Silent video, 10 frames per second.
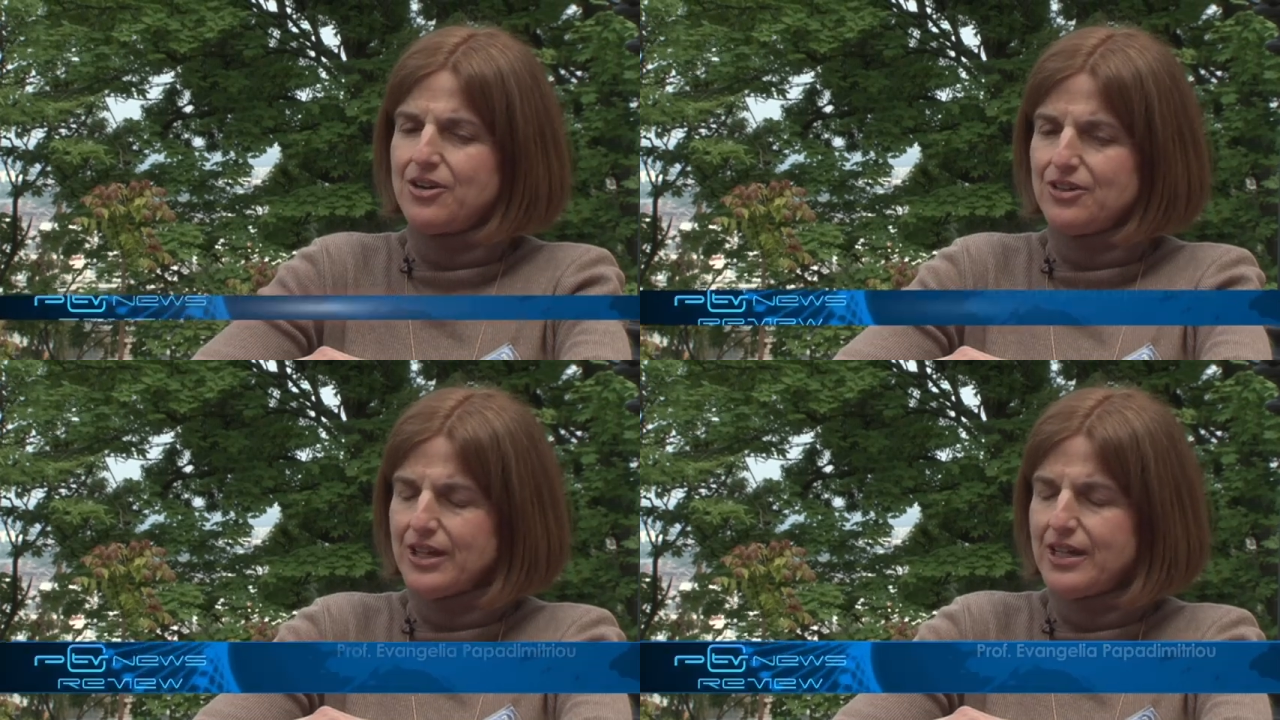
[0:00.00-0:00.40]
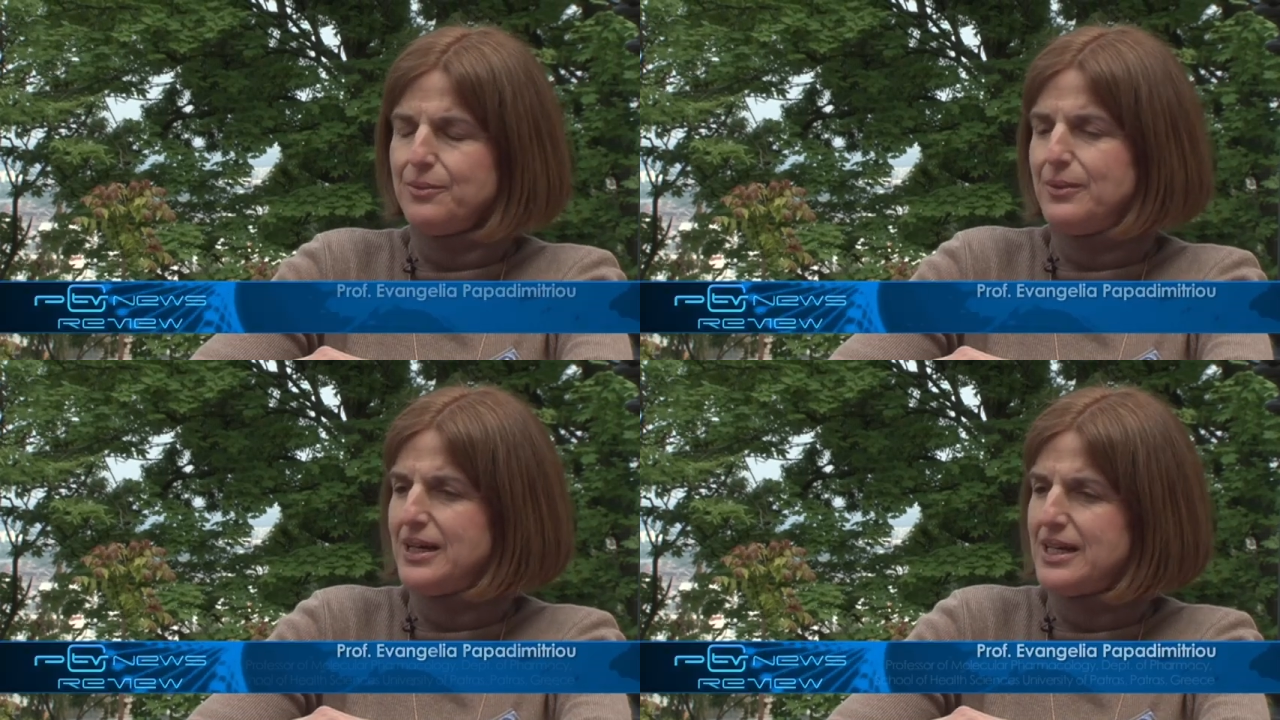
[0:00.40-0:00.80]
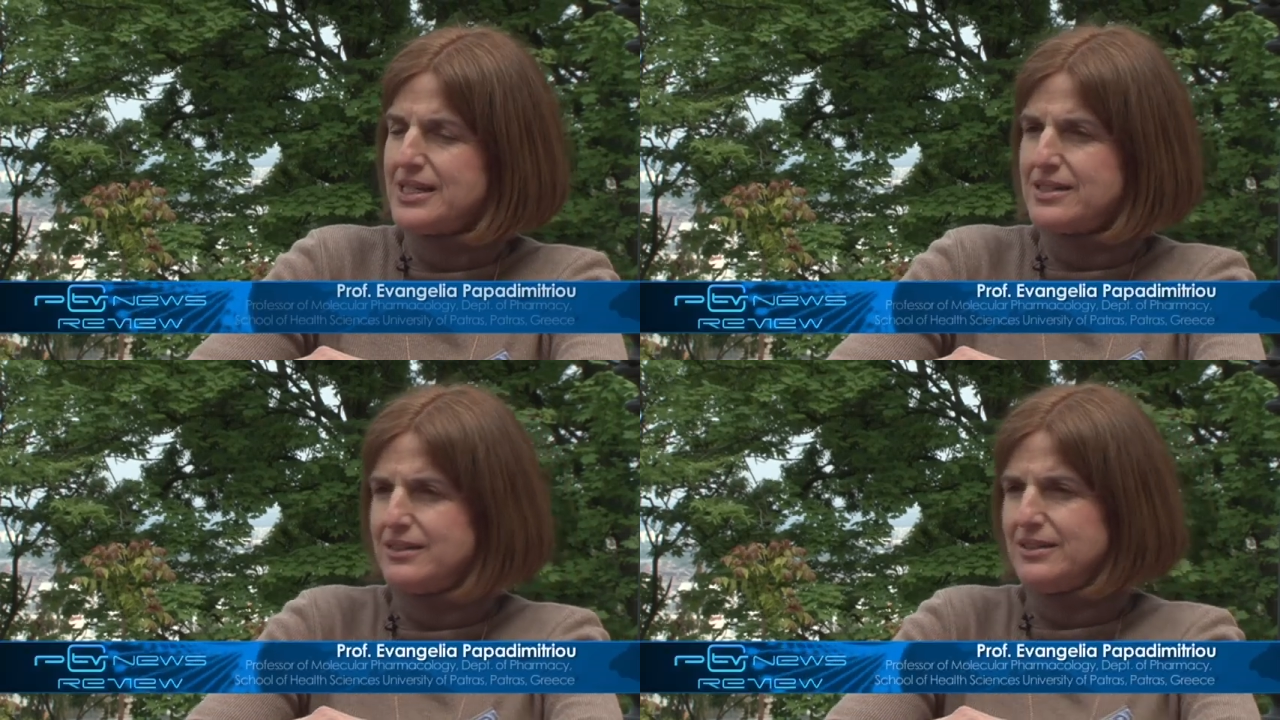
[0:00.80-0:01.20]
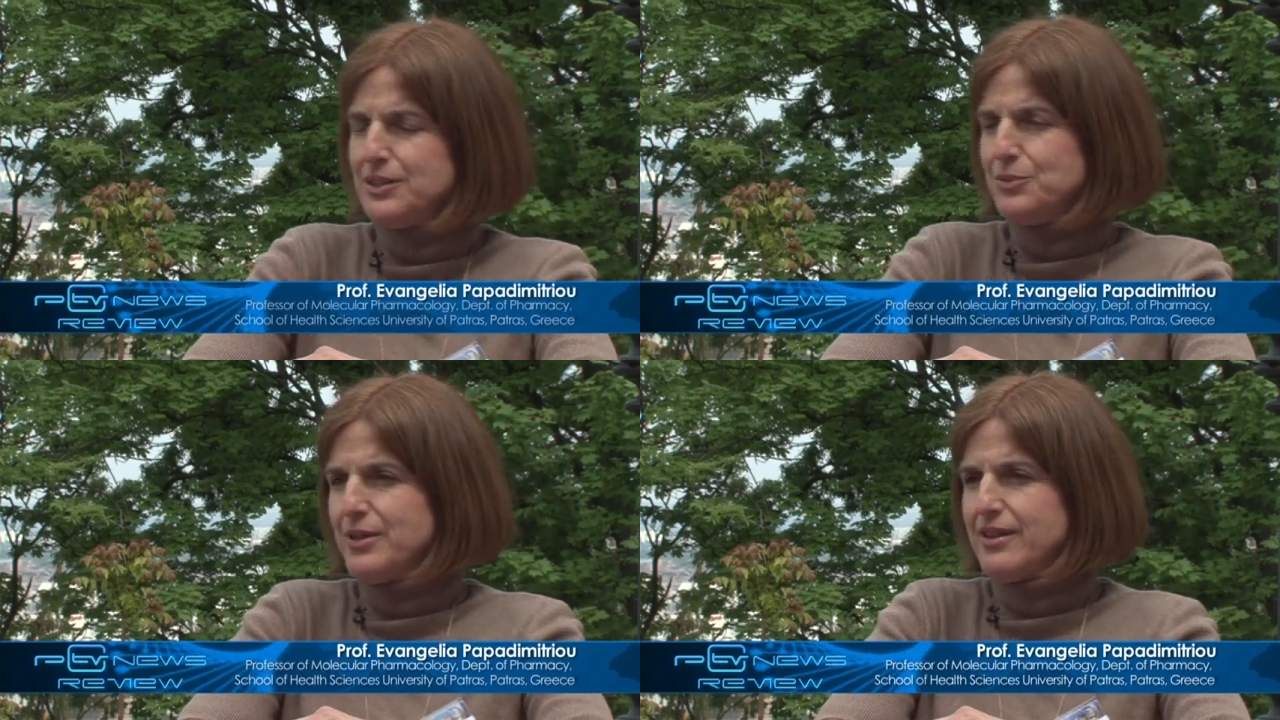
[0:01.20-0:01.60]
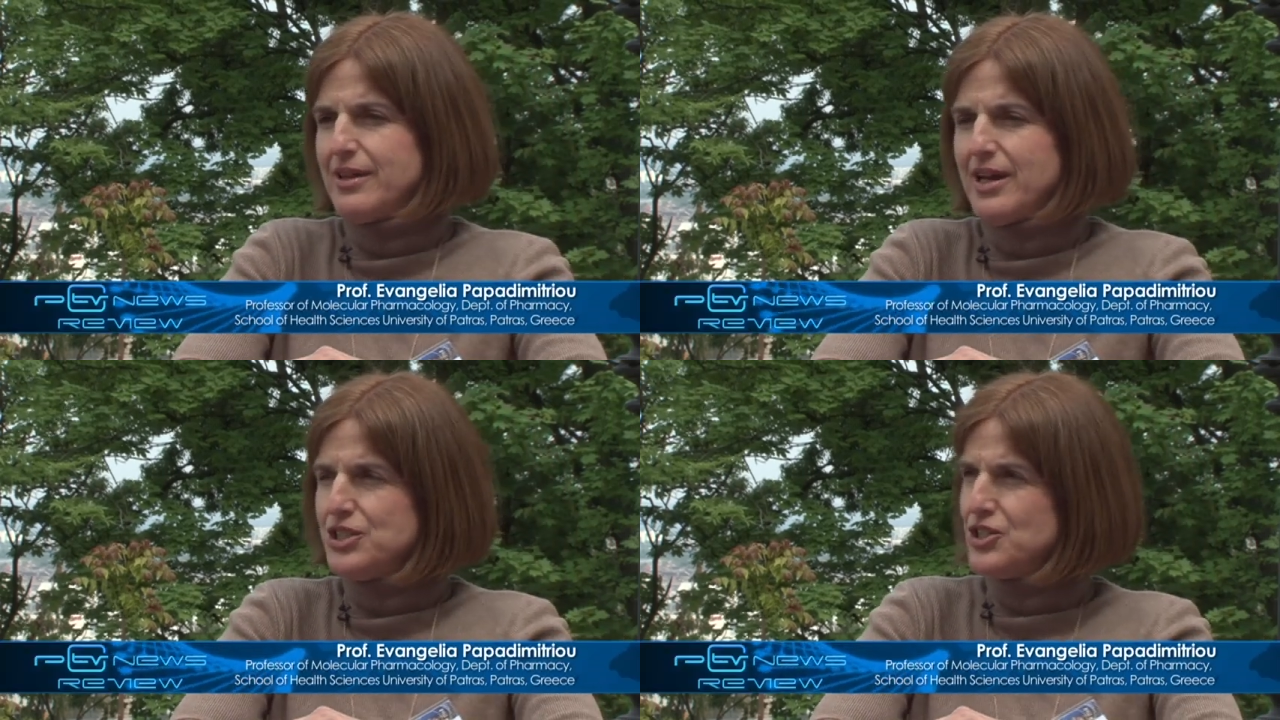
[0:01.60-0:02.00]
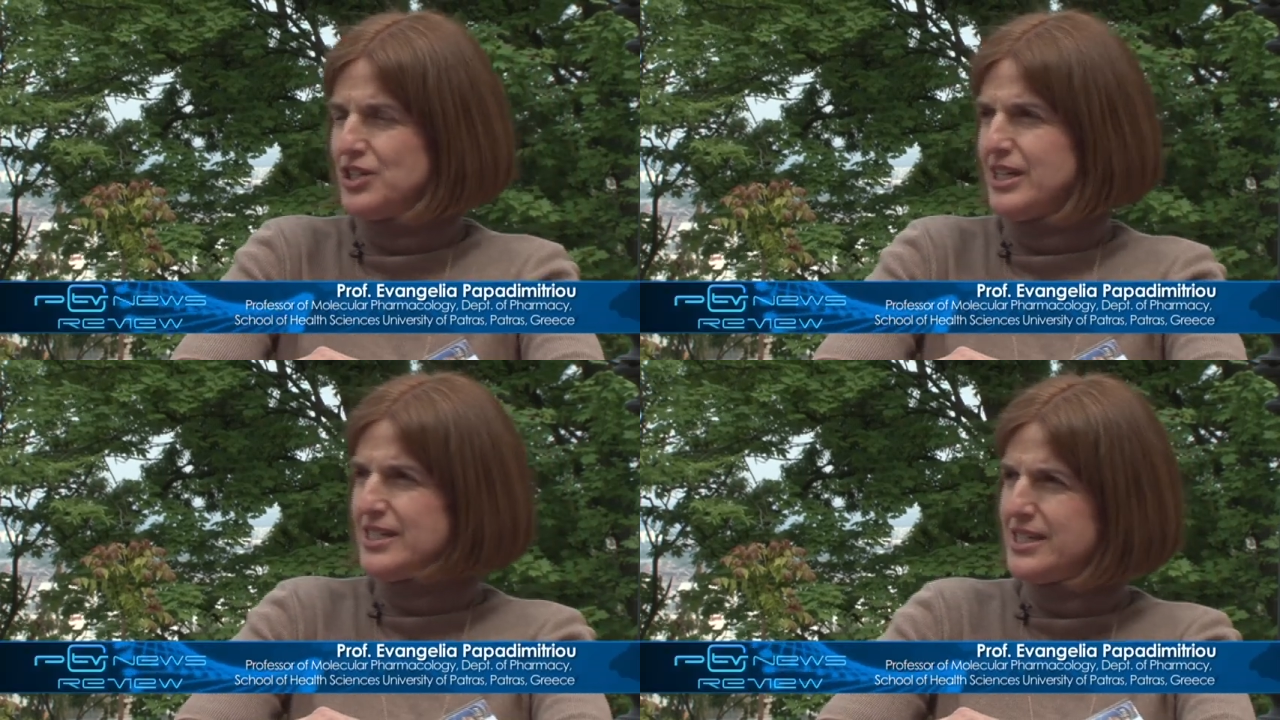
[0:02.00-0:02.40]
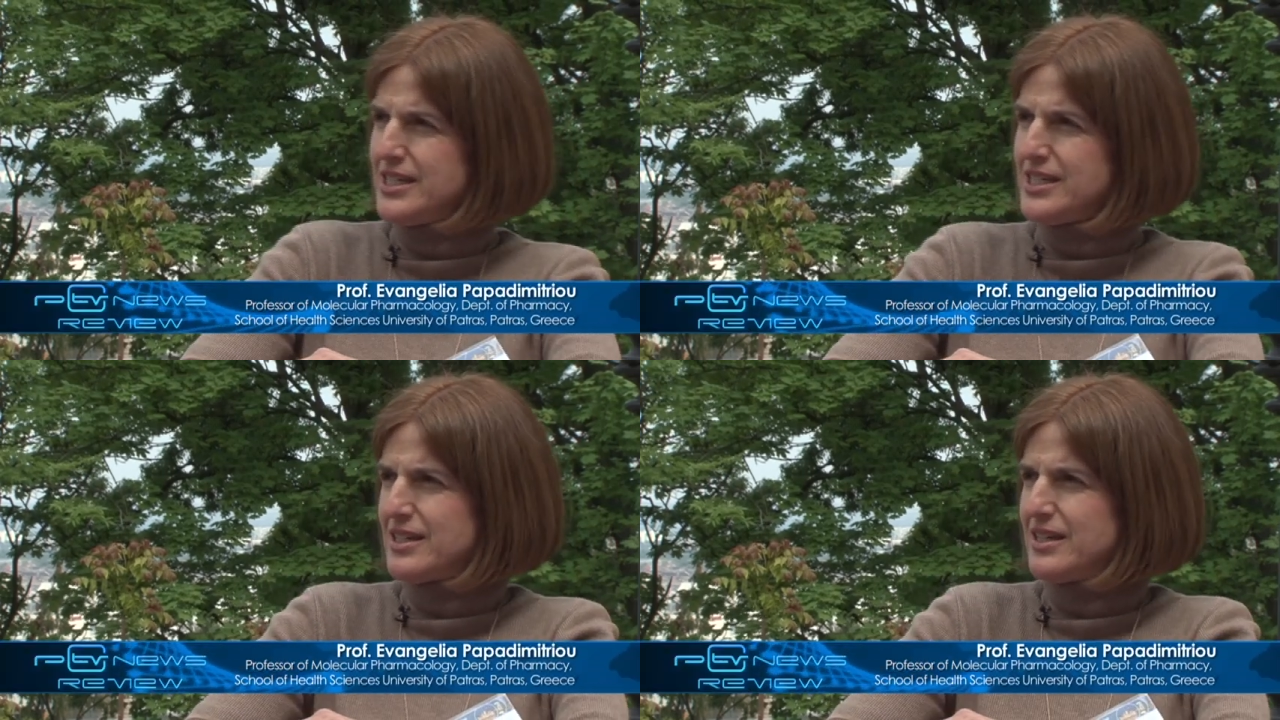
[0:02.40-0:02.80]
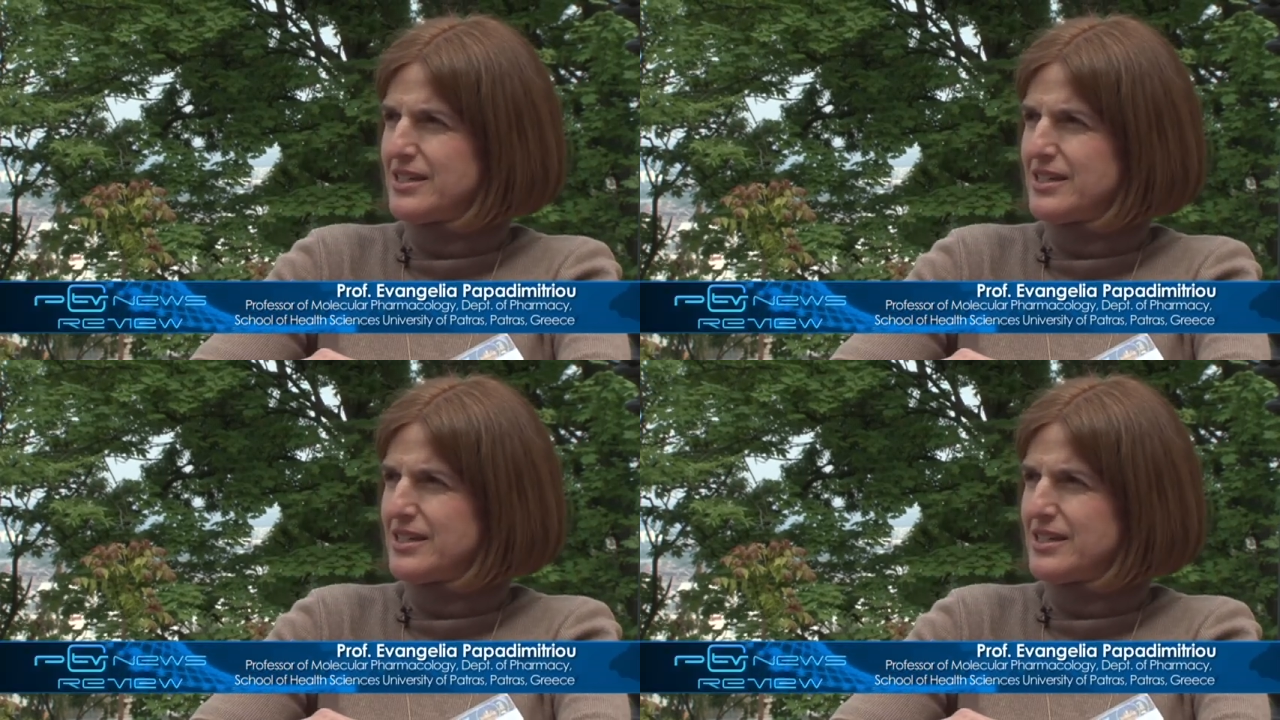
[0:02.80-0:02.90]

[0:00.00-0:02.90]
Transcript: Okay, well, I started with angiogenesis.